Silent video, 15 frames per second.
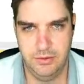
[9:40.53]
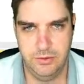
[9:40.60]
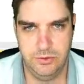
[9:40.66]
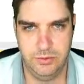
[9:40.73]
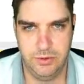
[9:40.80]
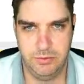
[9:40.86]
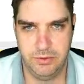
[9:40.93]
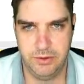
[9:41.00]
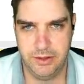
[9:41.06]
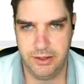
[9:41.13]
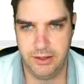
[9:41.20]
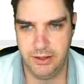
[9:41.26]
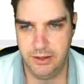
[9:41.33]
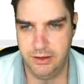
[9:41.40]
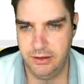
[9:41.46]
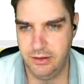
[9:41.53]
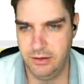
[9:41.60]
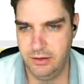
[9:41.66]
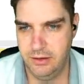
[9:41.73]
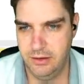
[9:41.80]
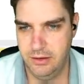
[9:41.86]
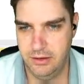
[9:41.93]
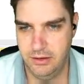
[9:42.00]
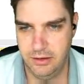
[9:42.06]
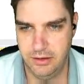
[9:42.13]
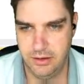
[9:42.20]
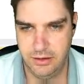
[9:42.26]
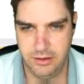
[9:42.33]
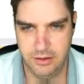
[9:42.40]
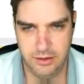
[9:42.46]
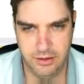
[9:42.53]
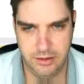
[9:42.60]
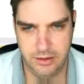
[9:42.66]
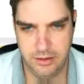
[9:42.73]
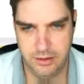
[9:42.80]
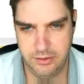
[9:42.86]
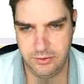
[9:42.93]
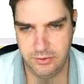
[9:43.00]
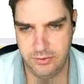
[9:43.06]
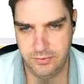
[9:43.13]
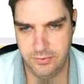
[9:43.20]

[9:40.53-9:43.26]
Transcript: Just going to run that in. Let's just,